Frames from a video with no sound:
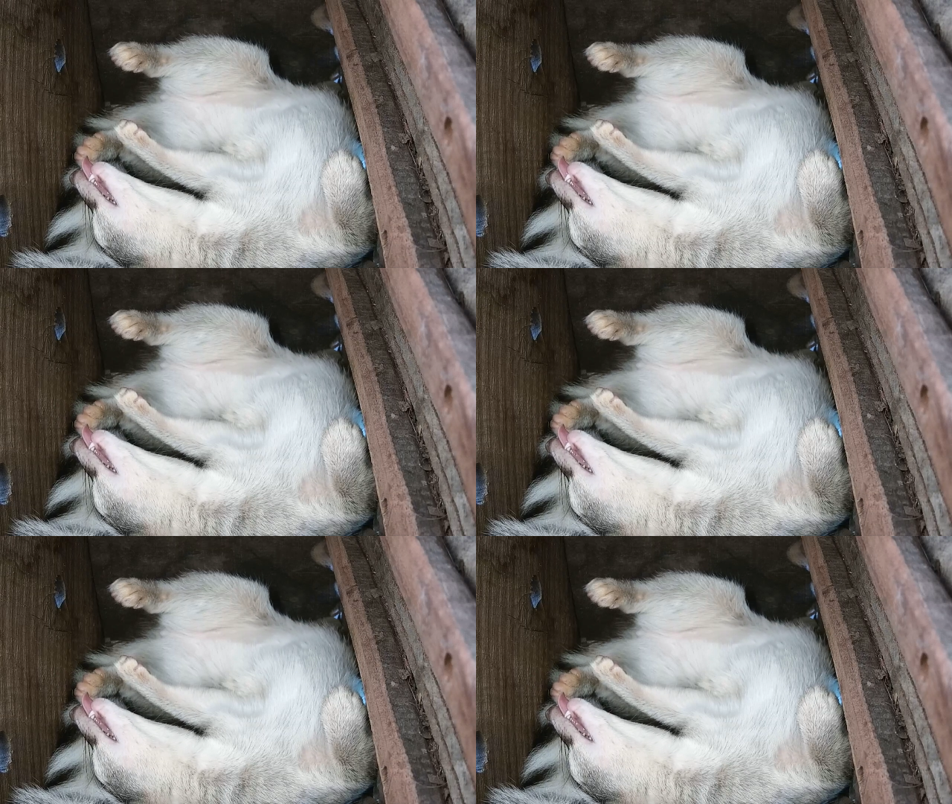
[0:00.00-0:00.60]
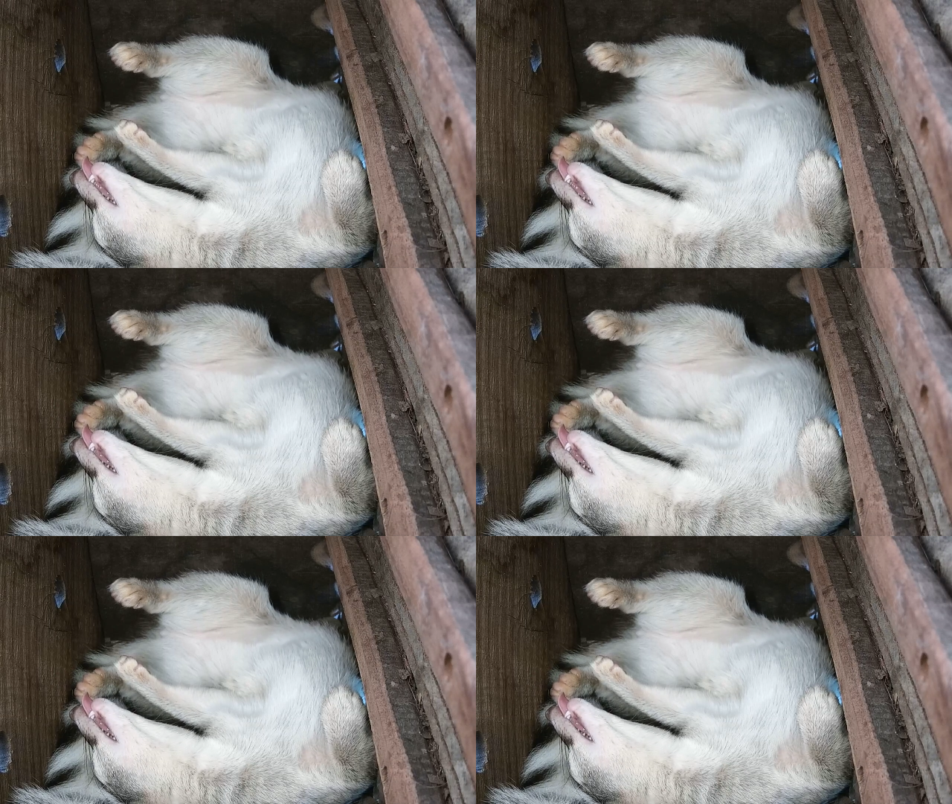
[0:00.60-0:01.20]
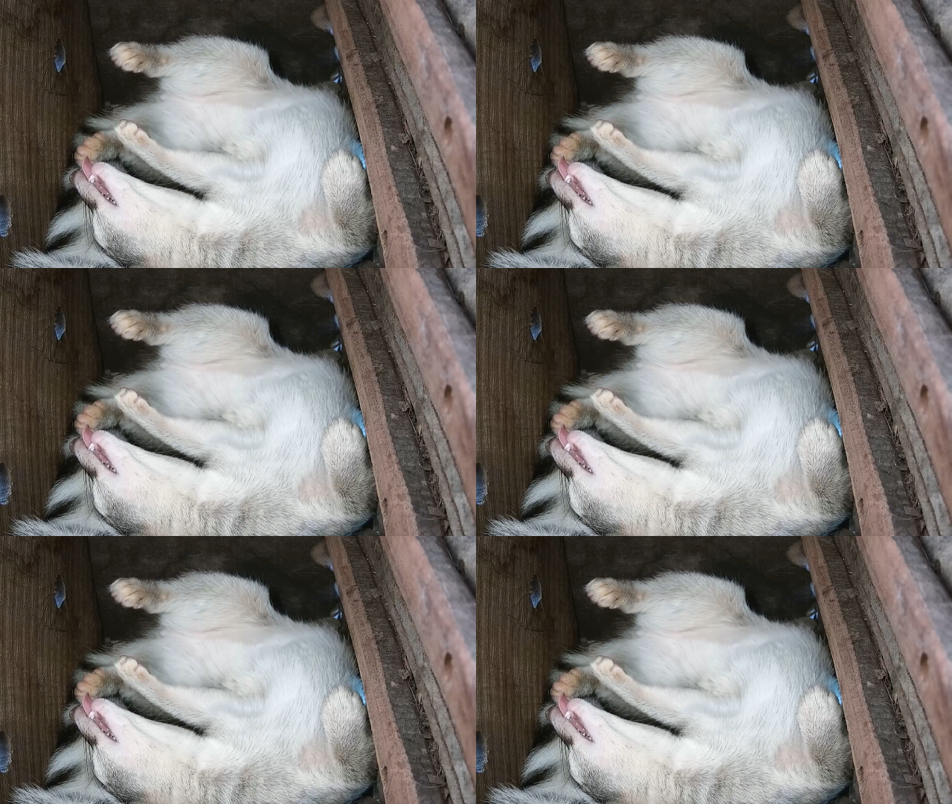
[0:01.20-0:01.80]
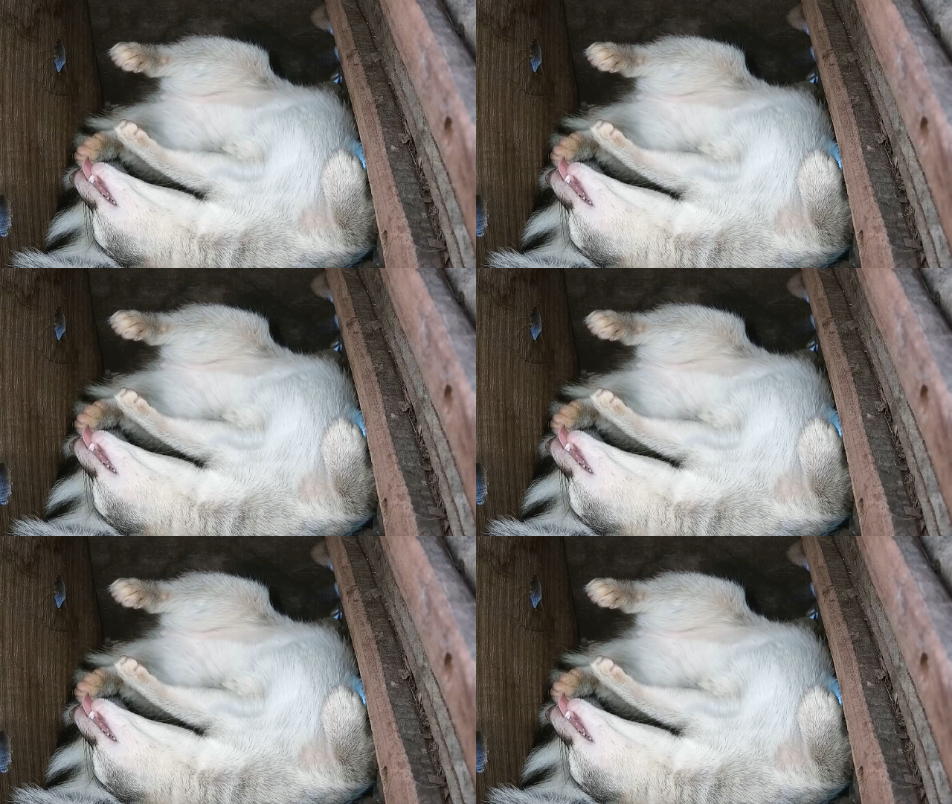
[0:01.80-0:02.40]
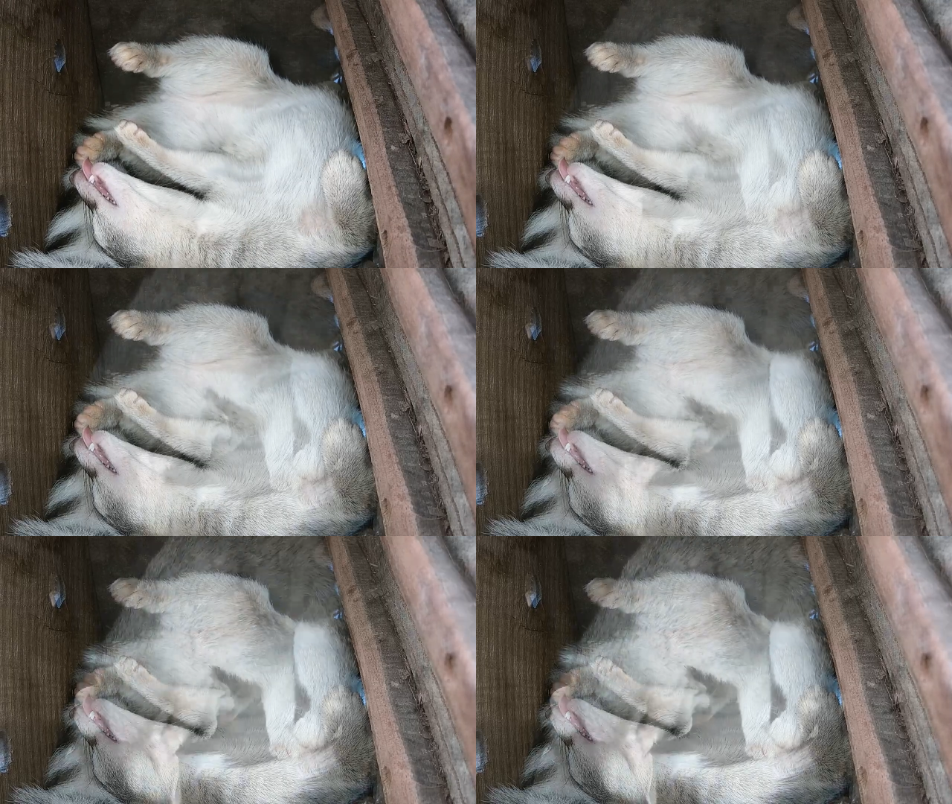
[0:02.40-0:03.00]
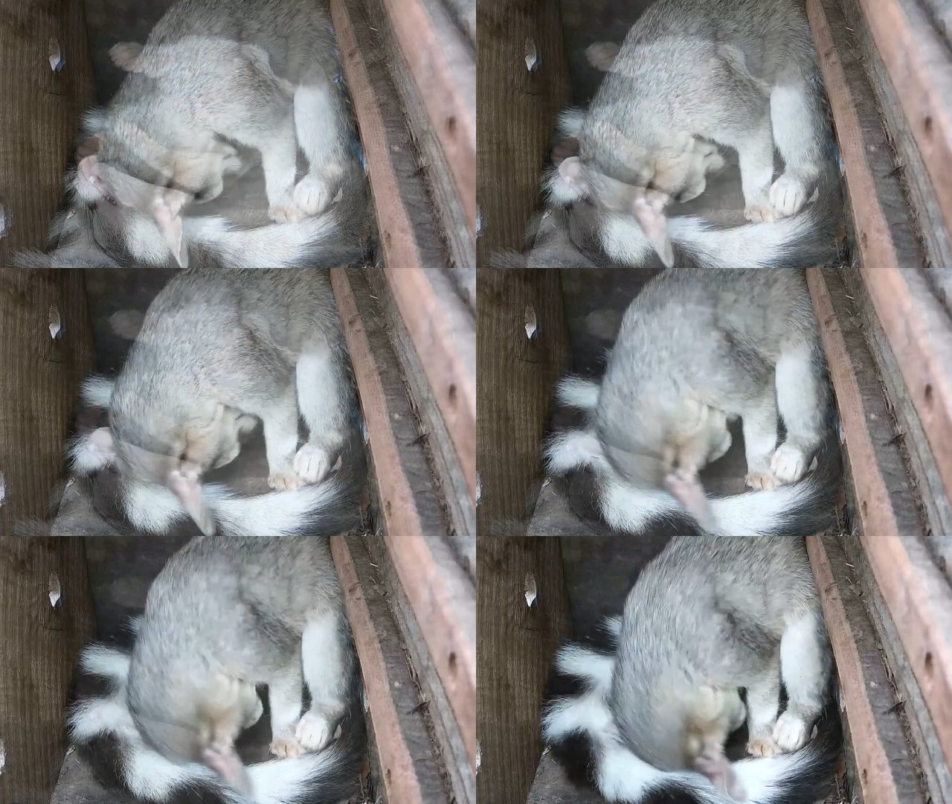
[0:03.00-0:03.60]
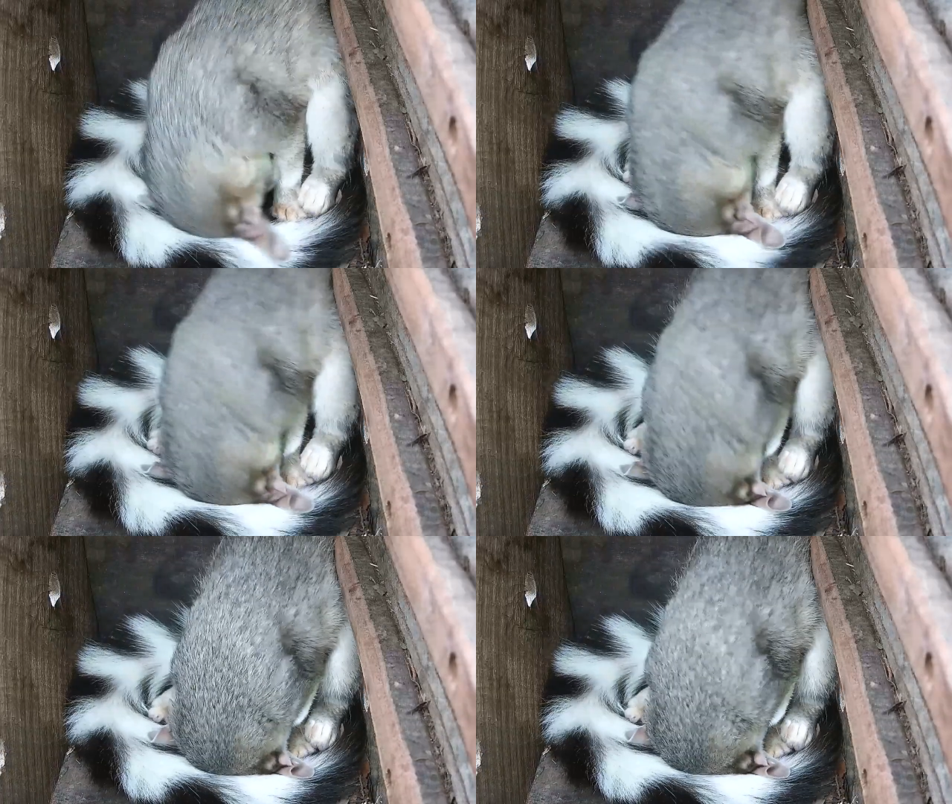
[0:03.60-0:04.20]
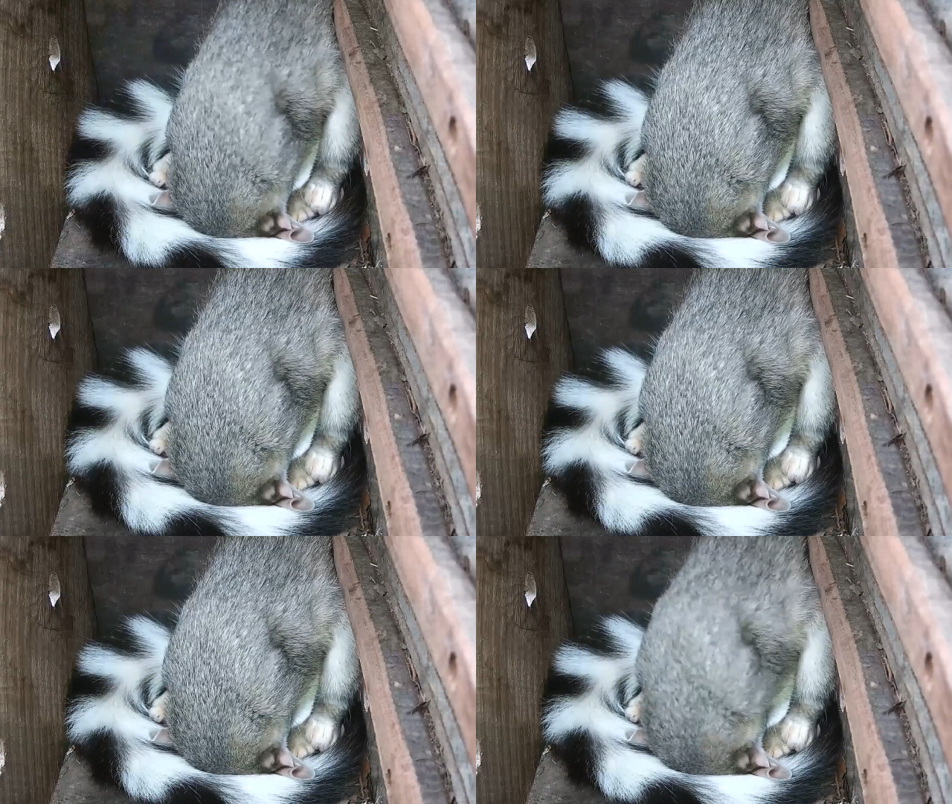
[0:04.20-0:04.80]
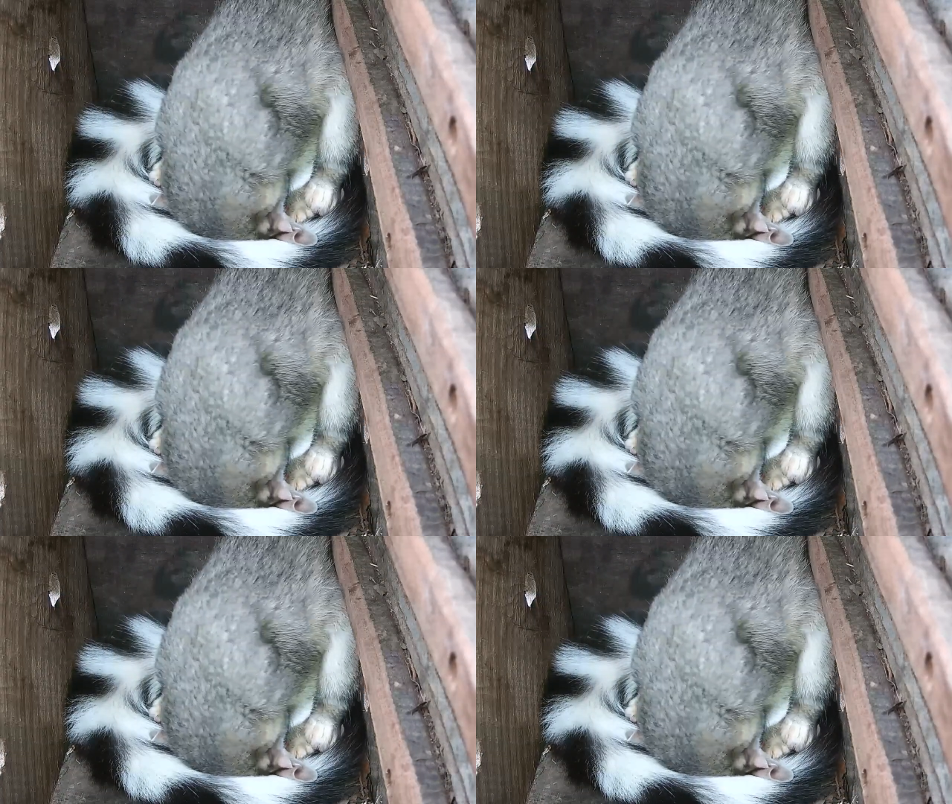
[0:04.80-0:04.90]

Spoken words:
Nobody's mouth can be seen.